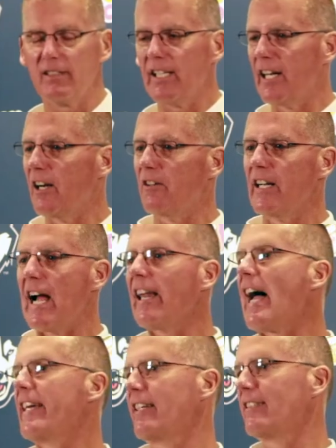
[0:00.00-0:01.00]
You know, and I
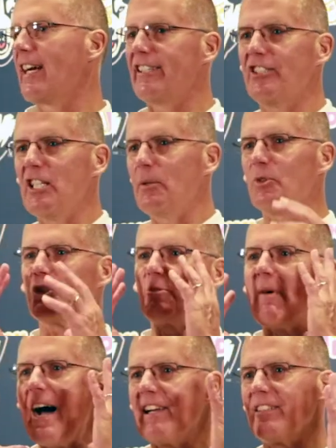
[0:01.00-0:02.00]
like it. I see him
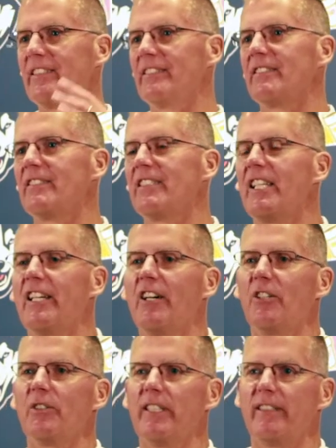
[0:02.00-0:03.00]
smiling, you
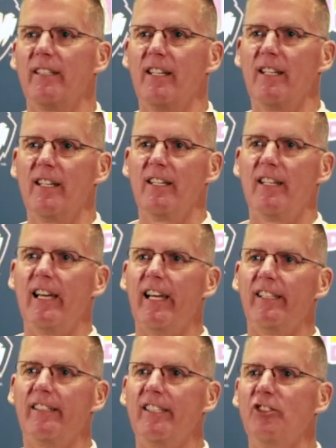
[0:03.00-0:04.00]
know, and,
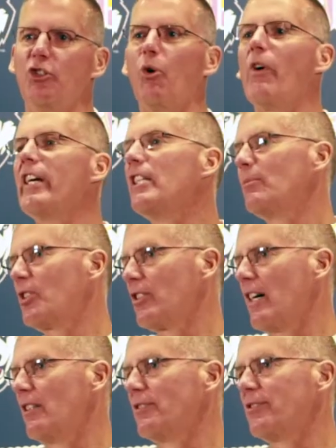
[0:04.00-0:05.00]
and enjoying
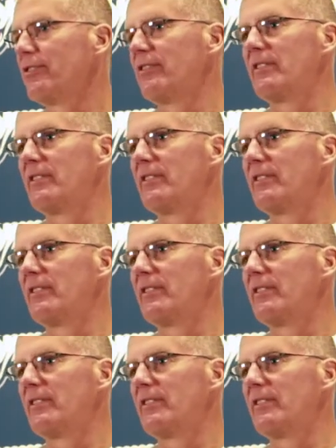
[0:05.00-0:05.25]
himself.